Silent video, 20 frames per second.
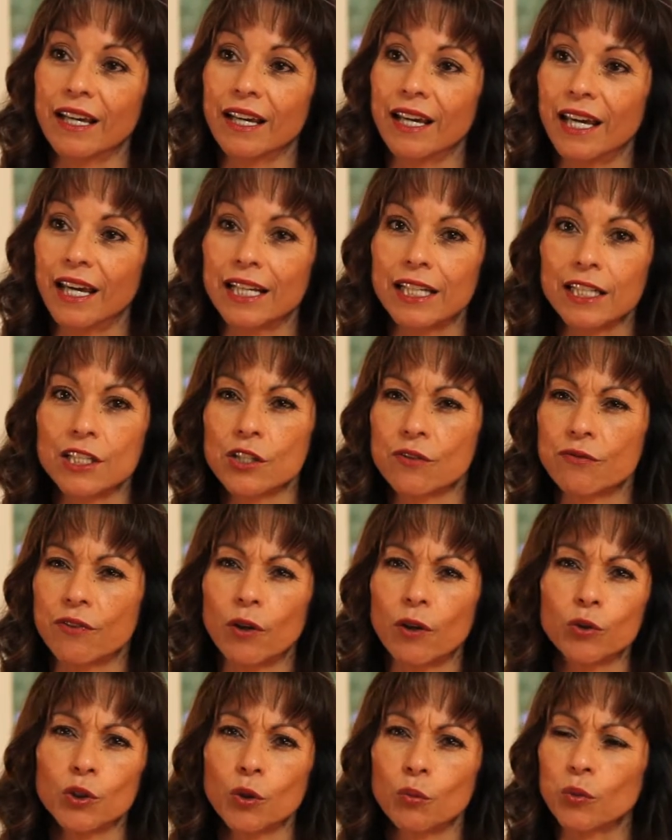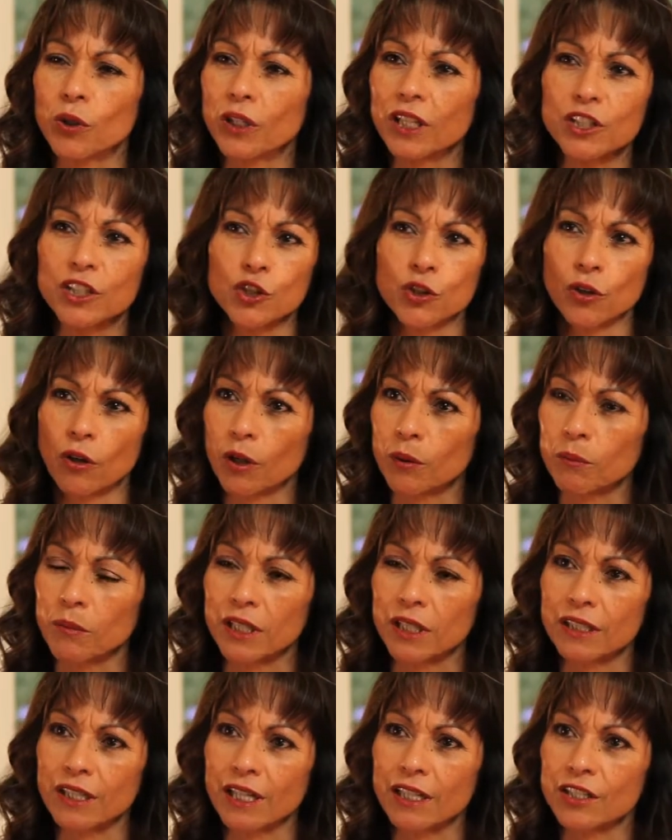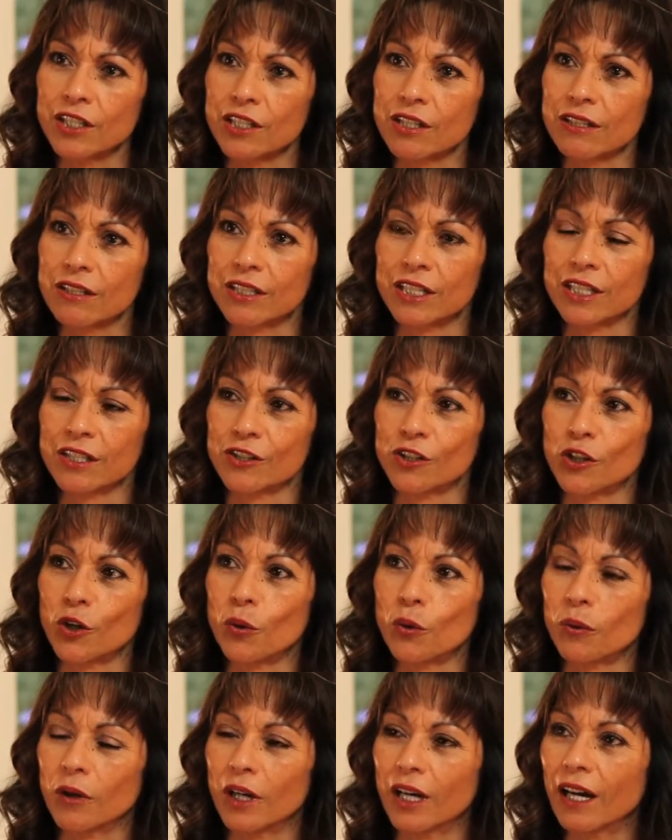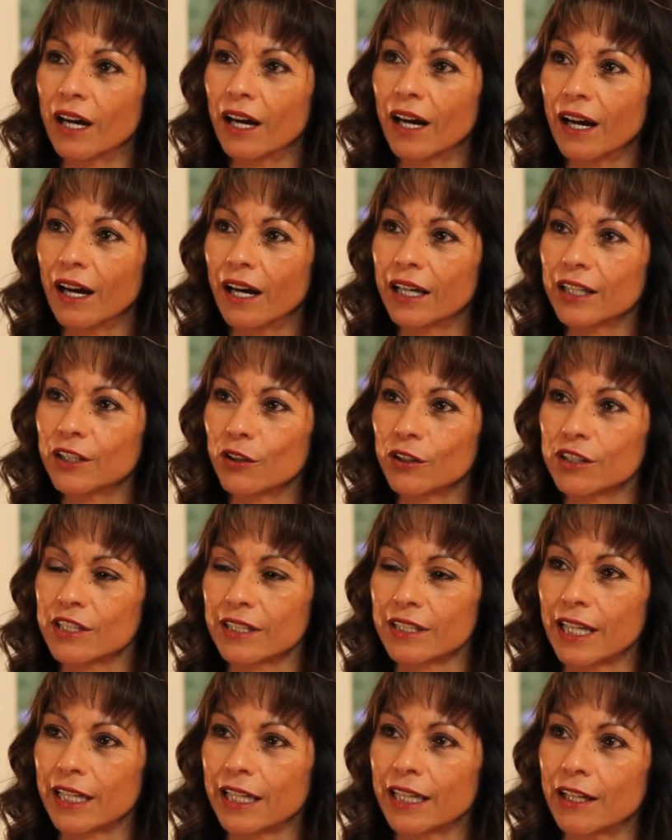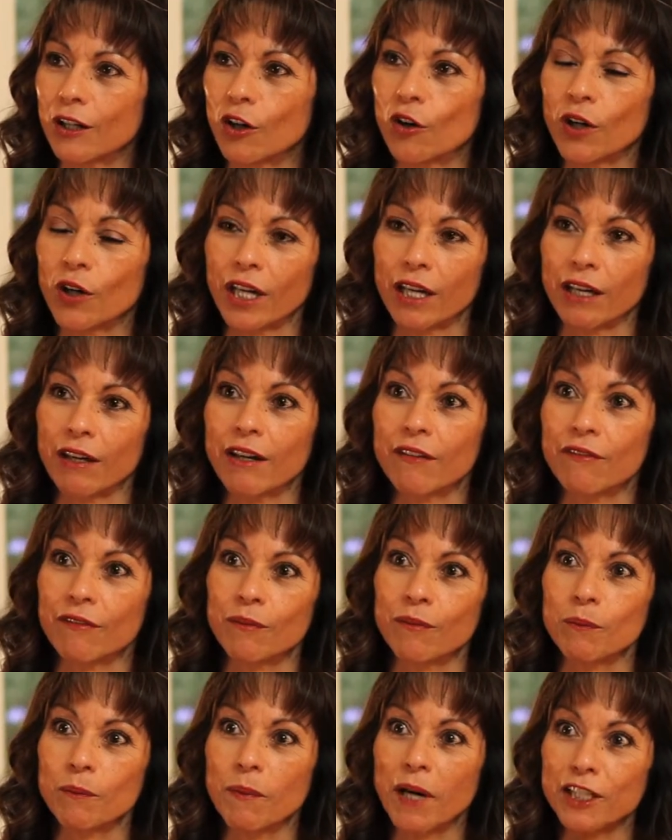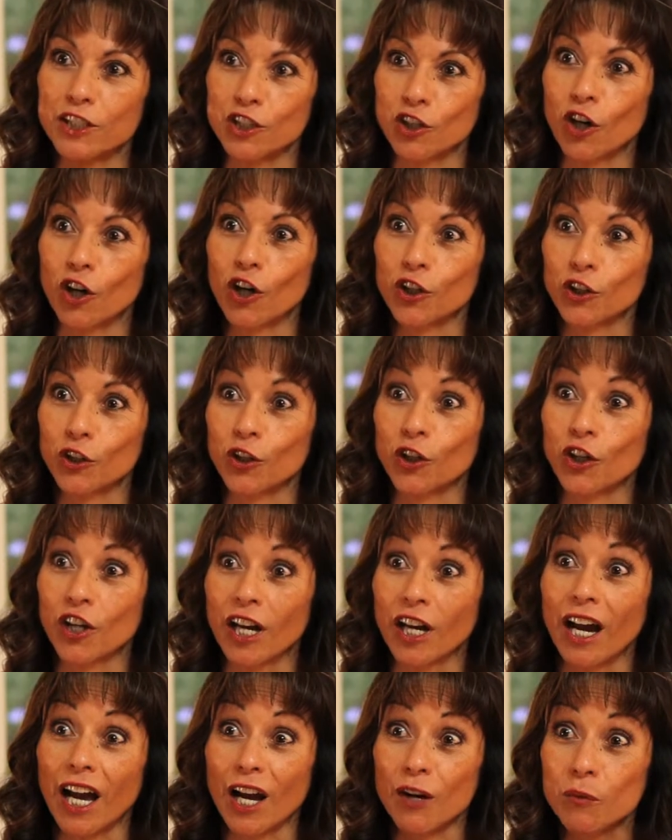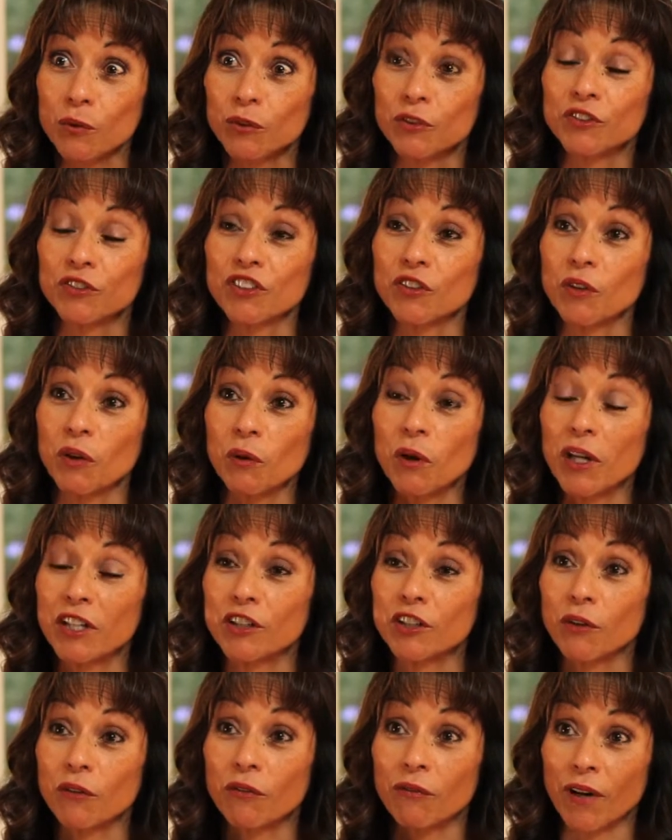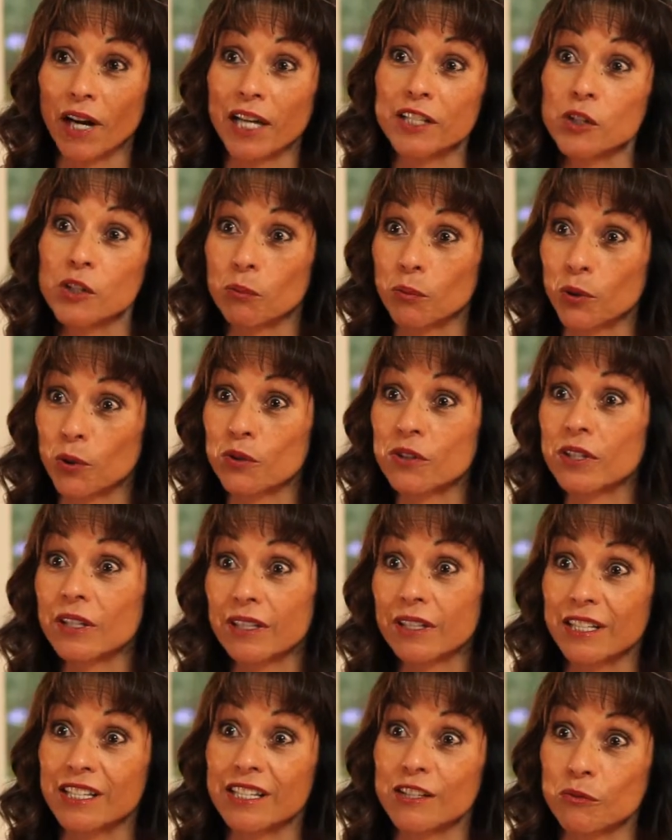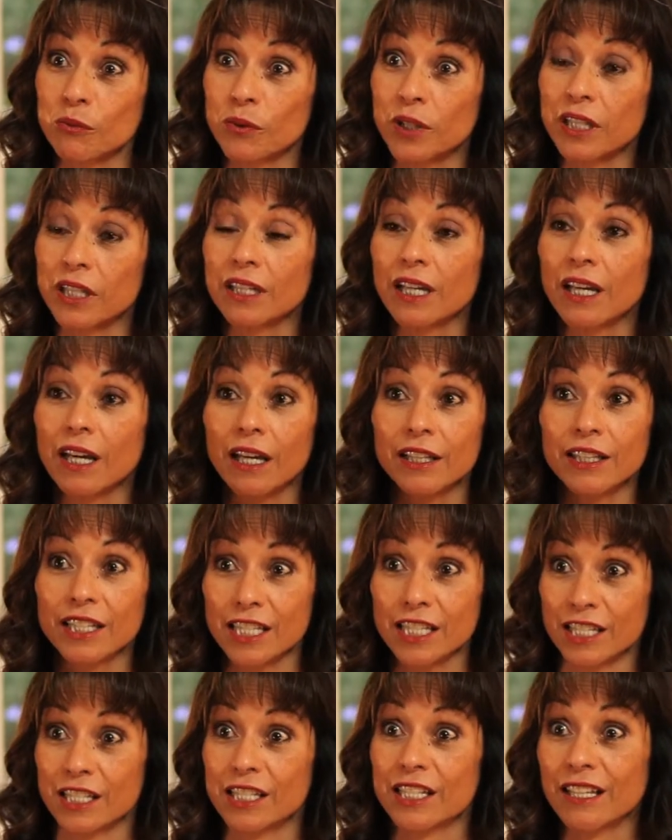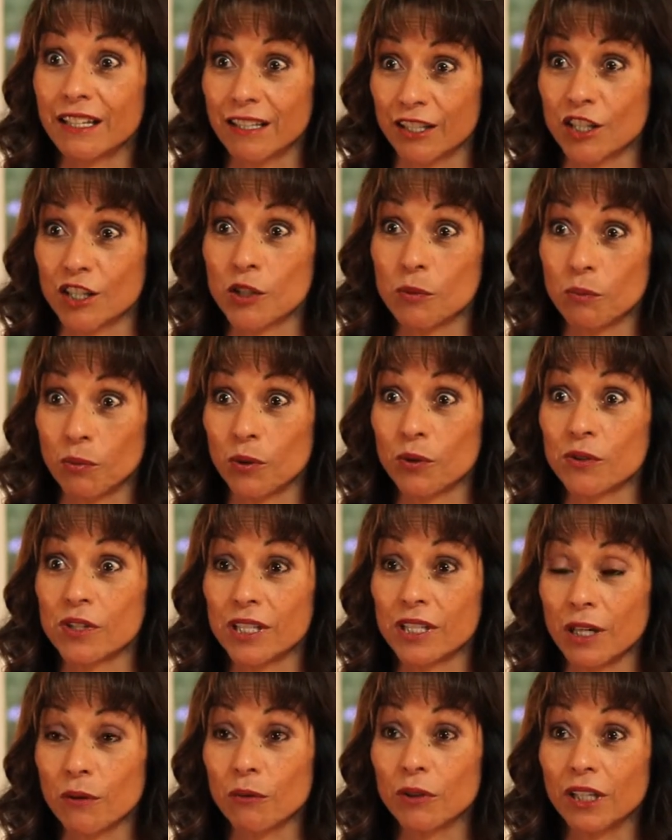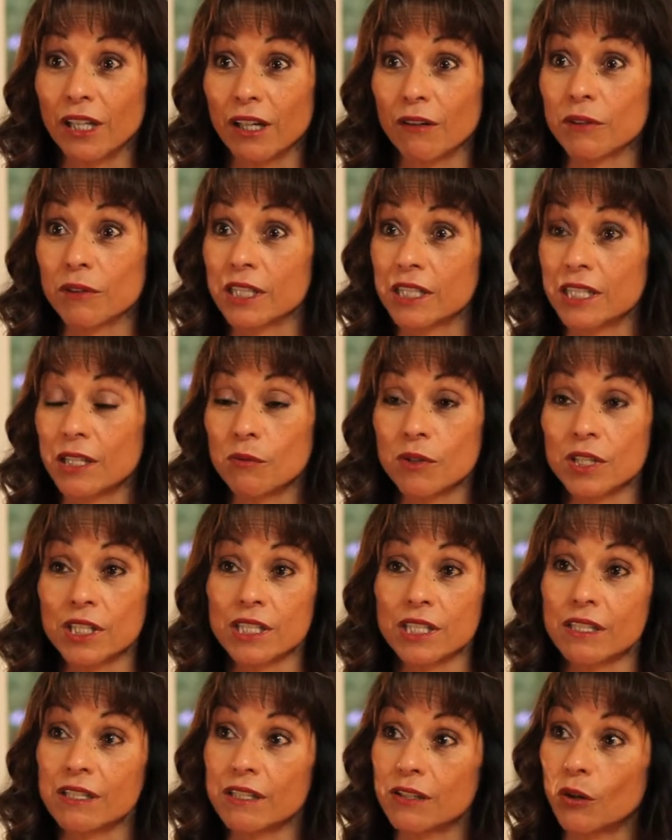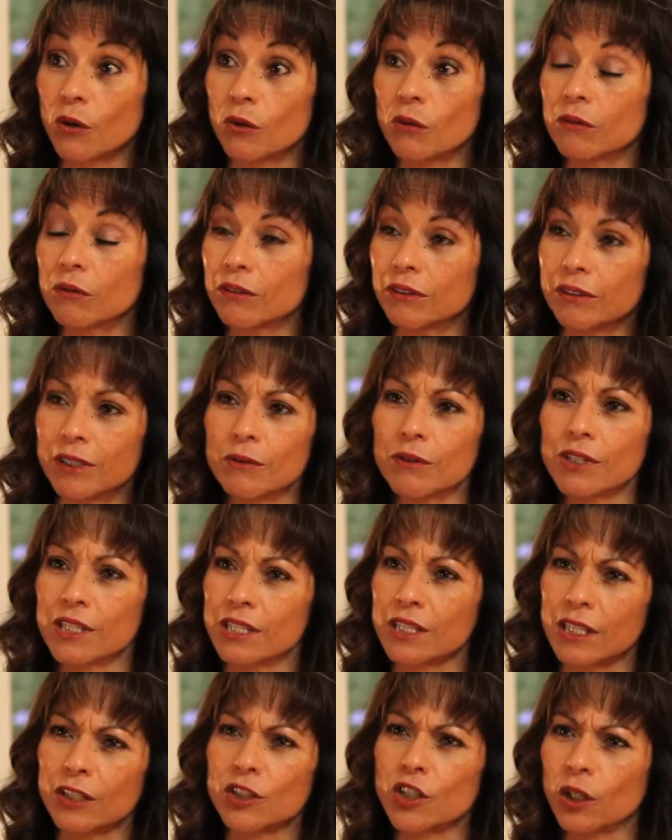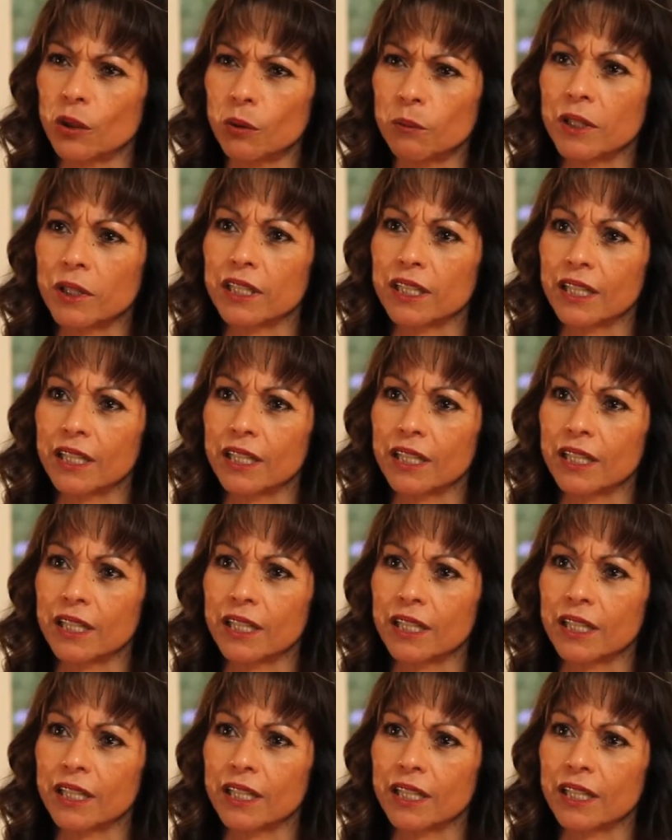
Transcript: And I just found him really charming and just so, it's like, okay, if my daughter, I would, finds a person this sweet, this is this person I would love, because he was just a gentleman.